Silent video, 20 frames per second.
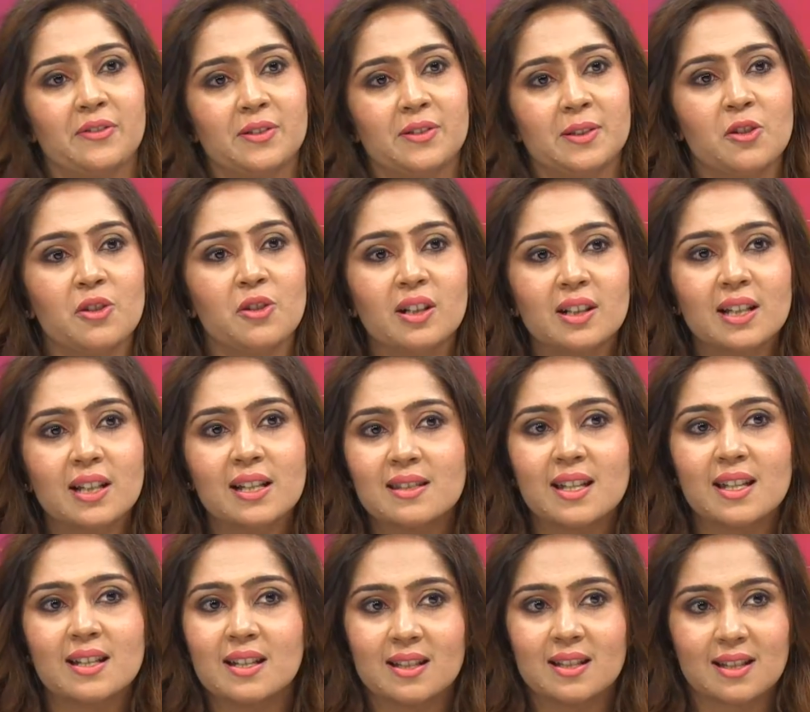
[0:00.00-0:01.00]
Real
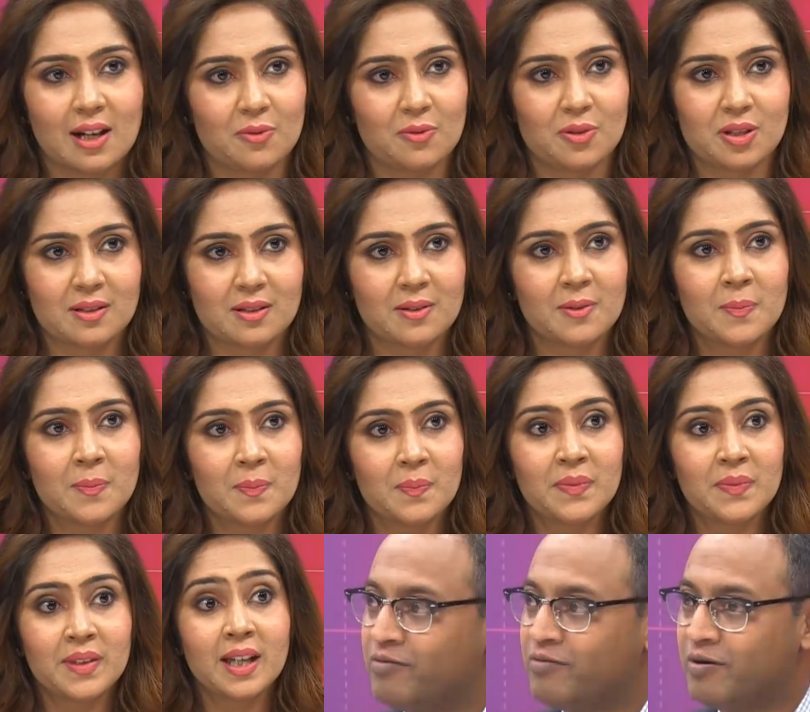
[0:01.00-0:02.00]
estate is Yeah, and as Sonal
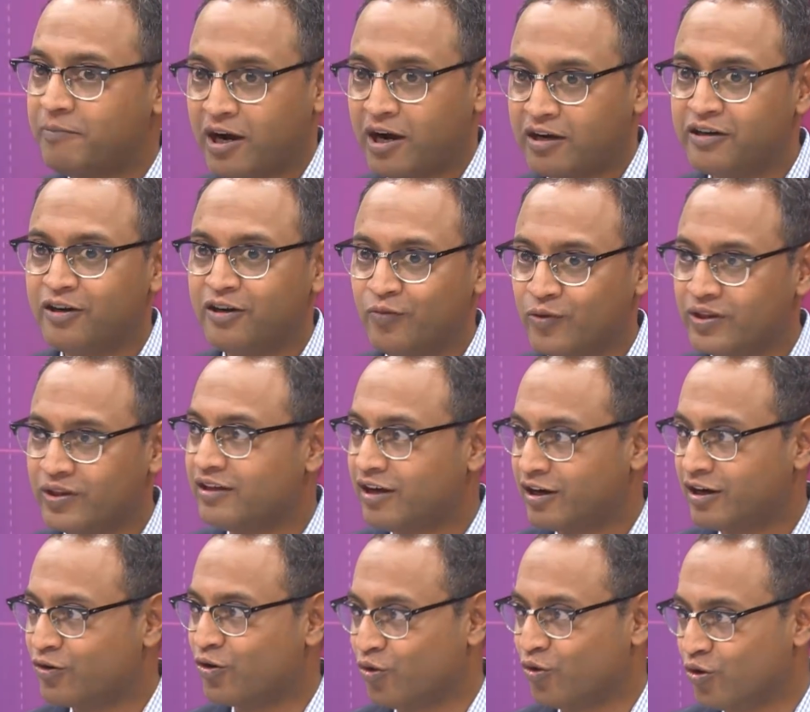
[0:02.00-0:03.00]
says, become a partner with
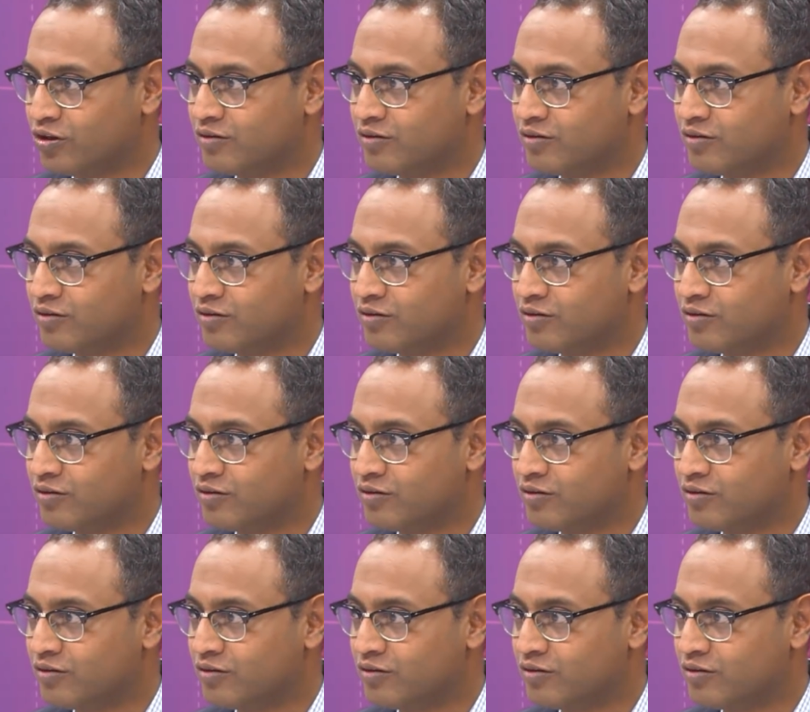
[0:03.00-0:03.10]
that growth